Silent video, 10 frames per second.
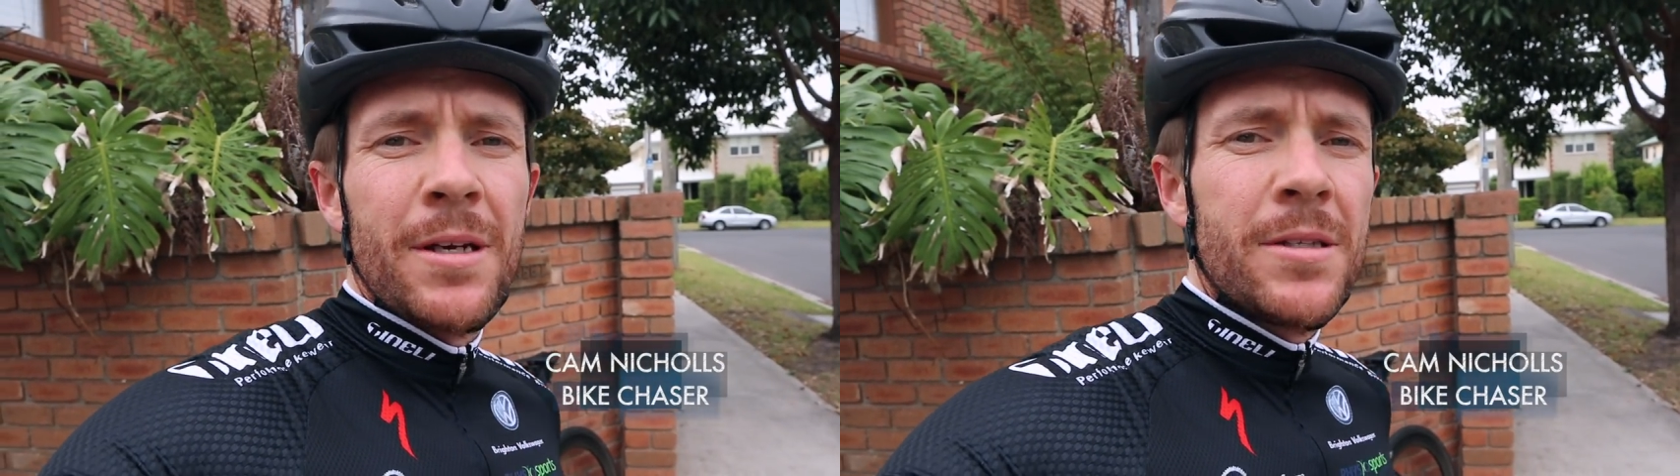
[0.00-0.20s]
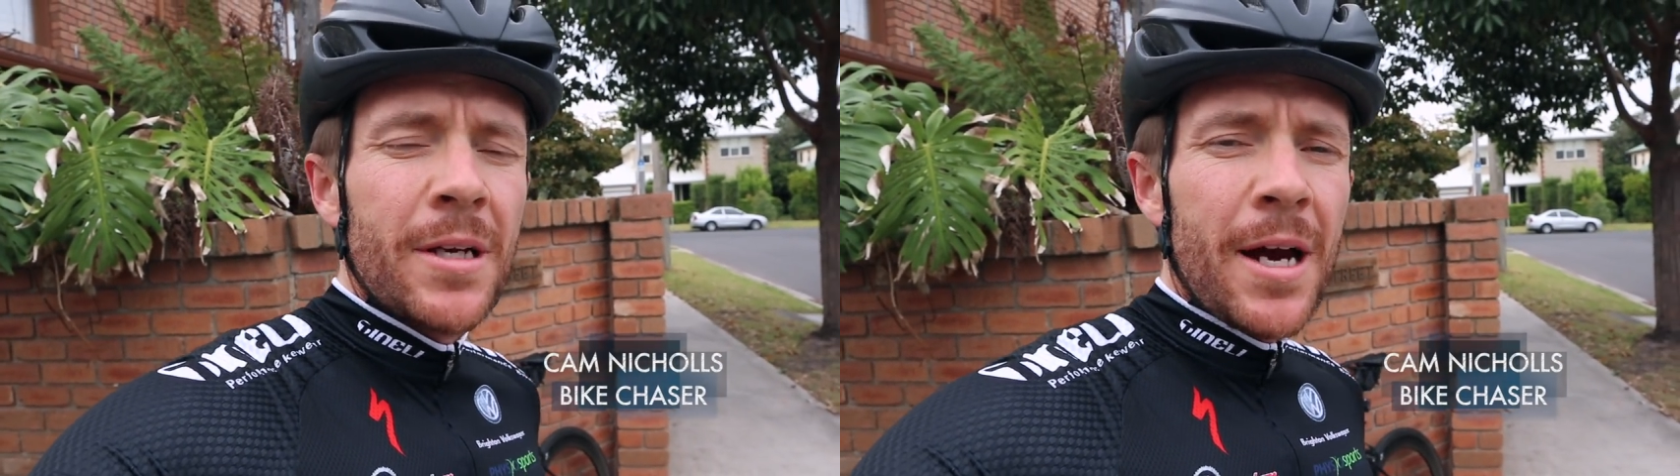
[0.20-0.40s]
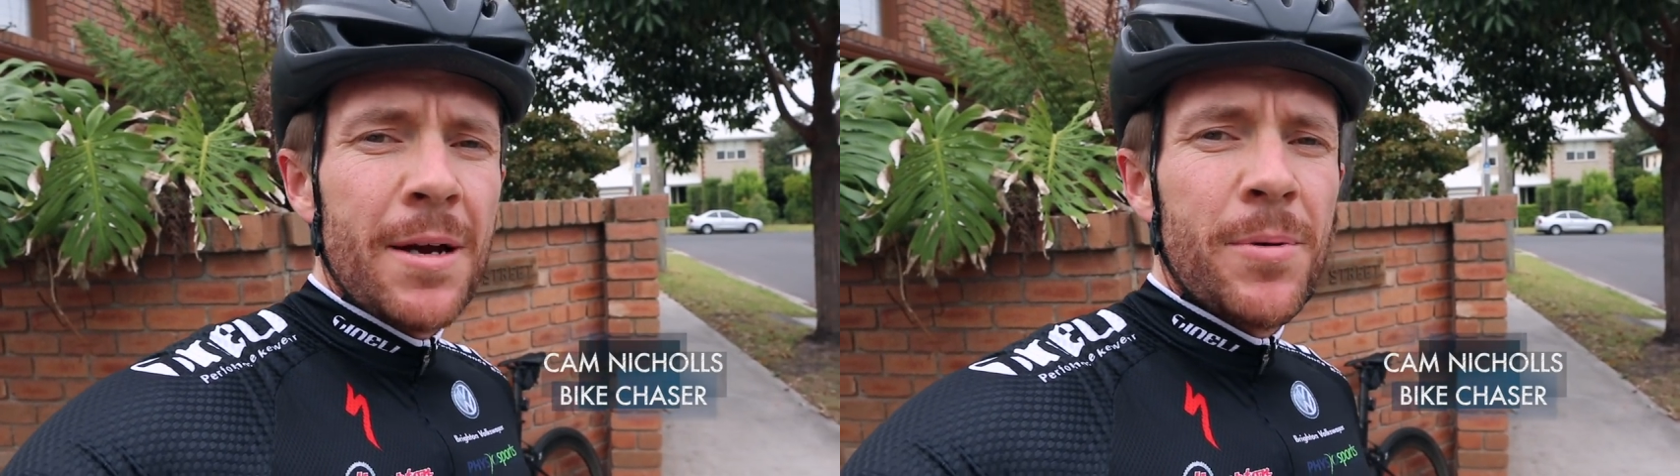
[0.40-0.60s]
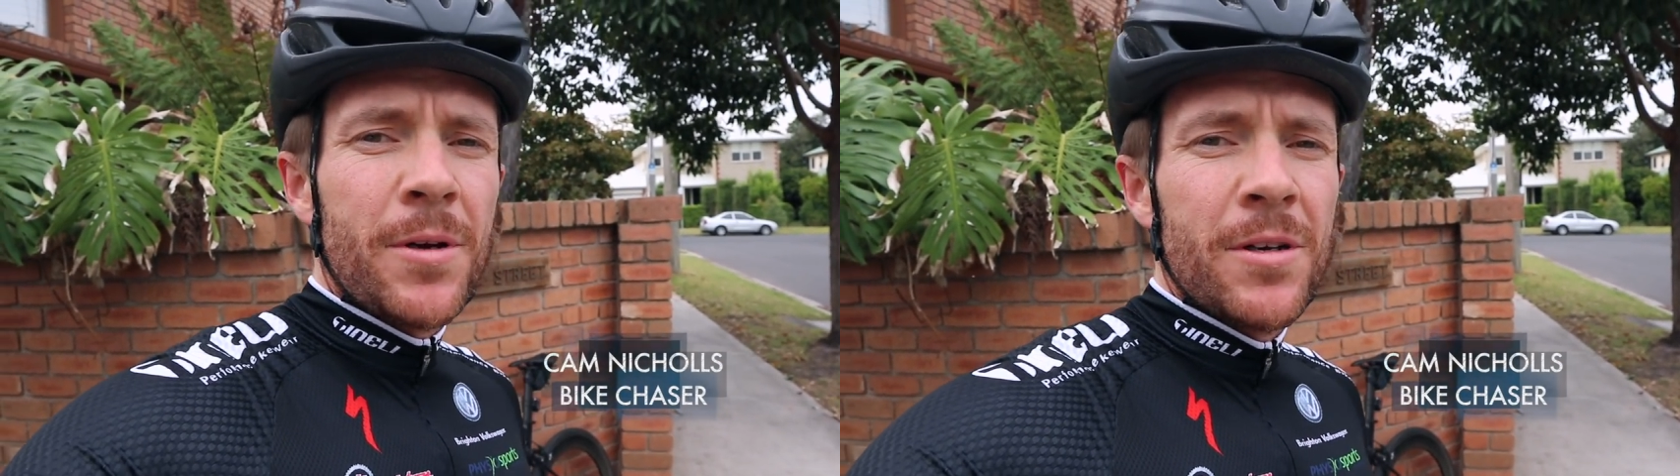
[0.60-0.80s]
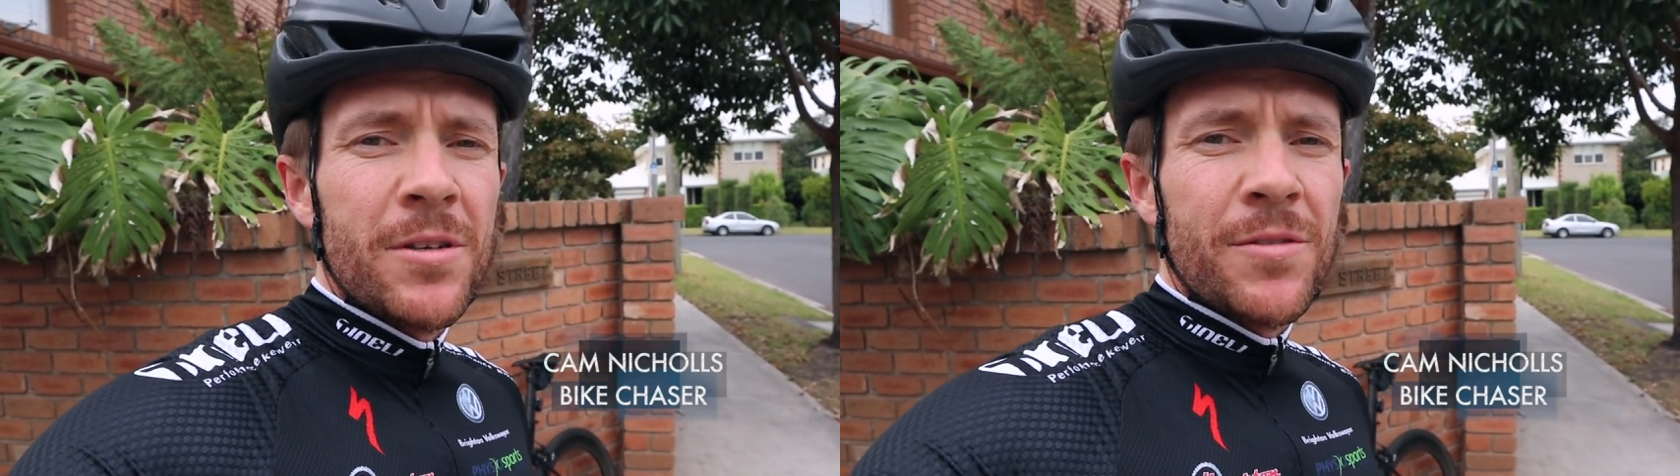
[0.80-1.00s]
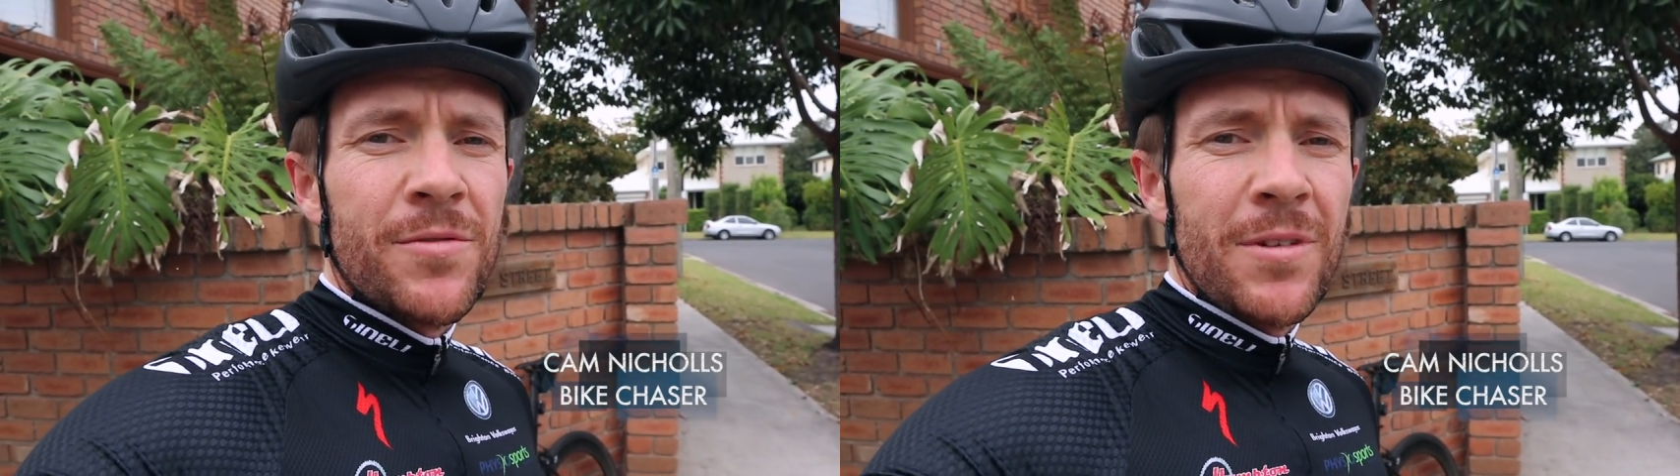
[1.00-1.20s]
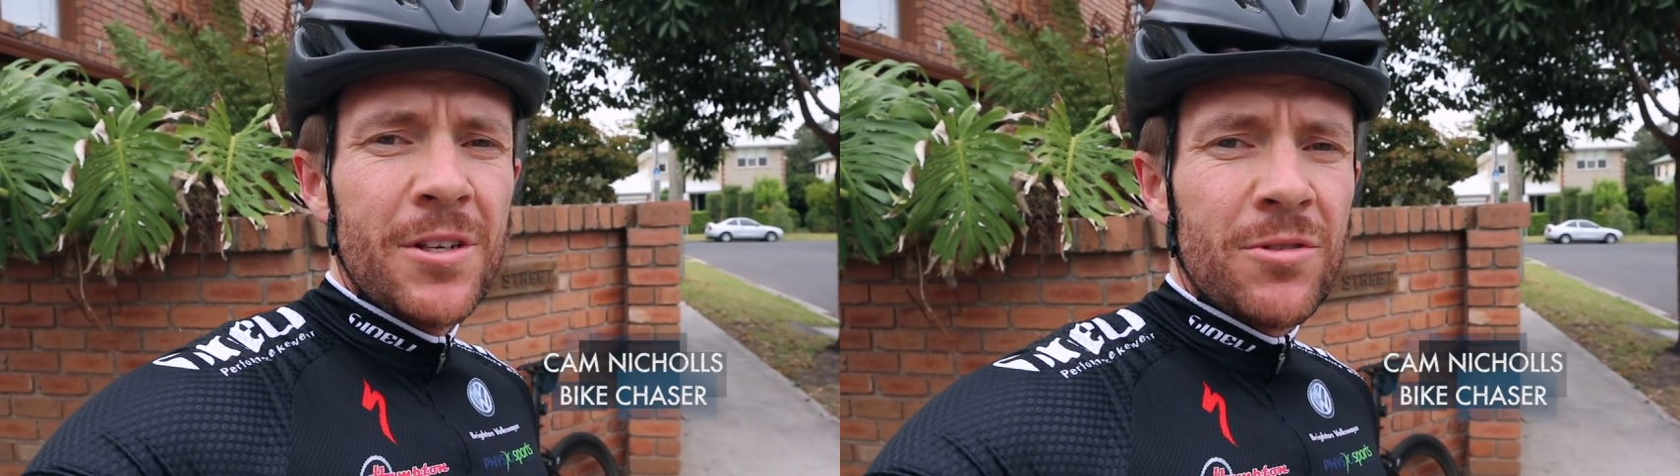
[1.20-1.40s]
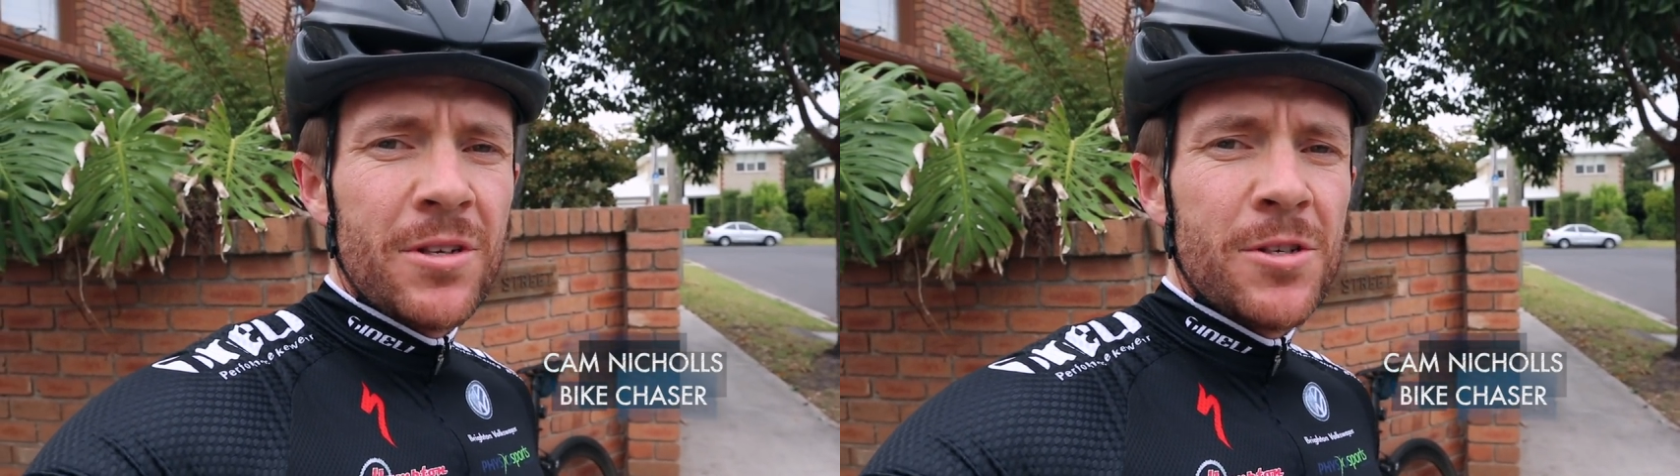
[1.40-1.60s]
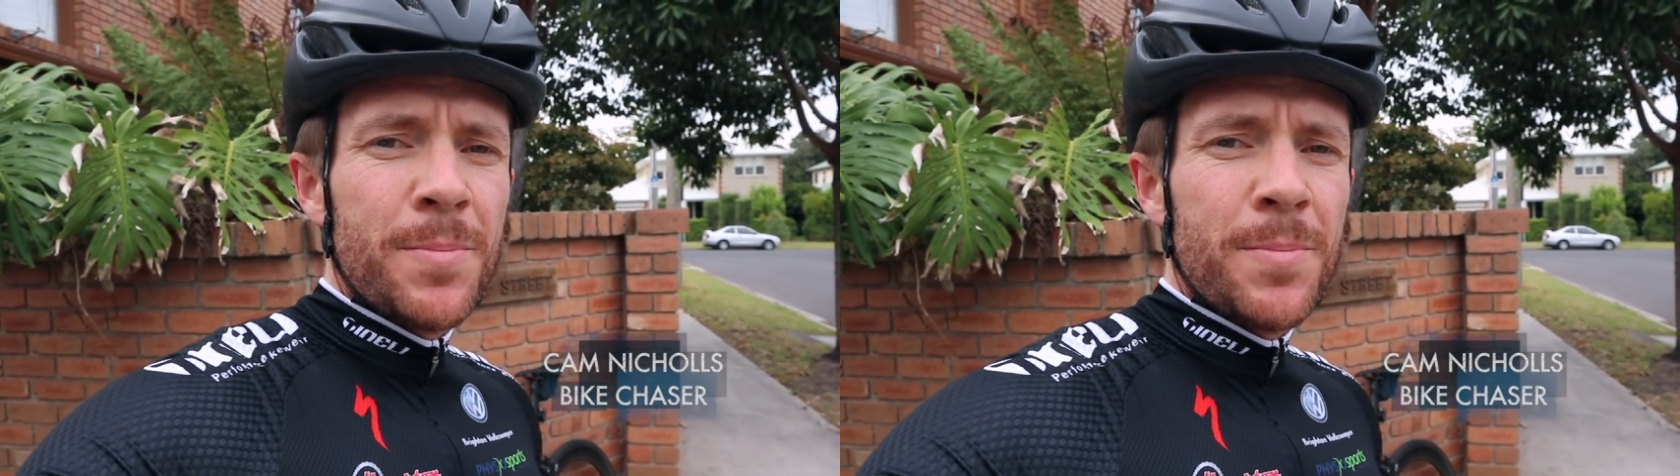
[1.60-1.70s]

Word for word: today because I've literally just